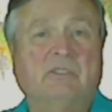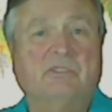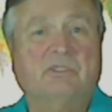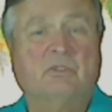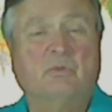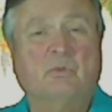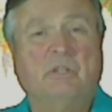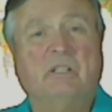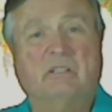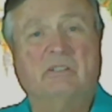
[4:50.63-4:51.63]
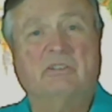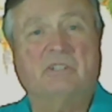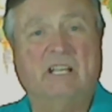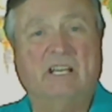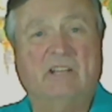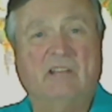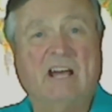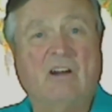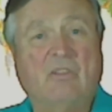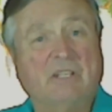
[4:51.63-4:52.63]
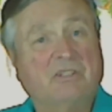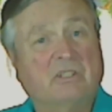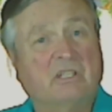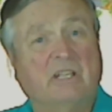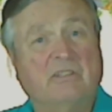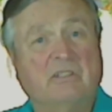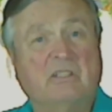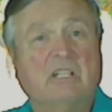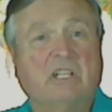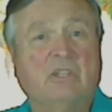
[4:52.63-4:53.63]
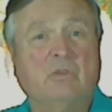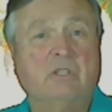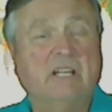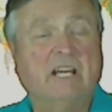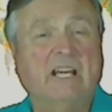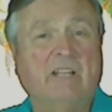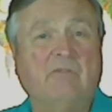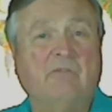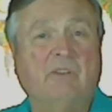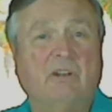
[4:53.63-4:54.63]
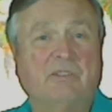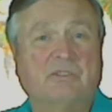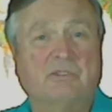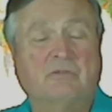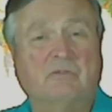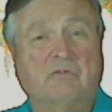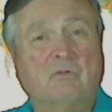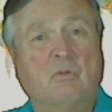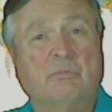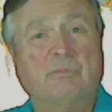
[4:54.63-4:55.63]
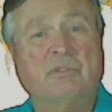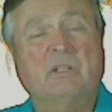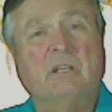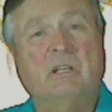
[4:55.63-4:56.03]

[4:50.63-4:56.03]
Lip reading: so that we can understand how these things continue today in various different forms.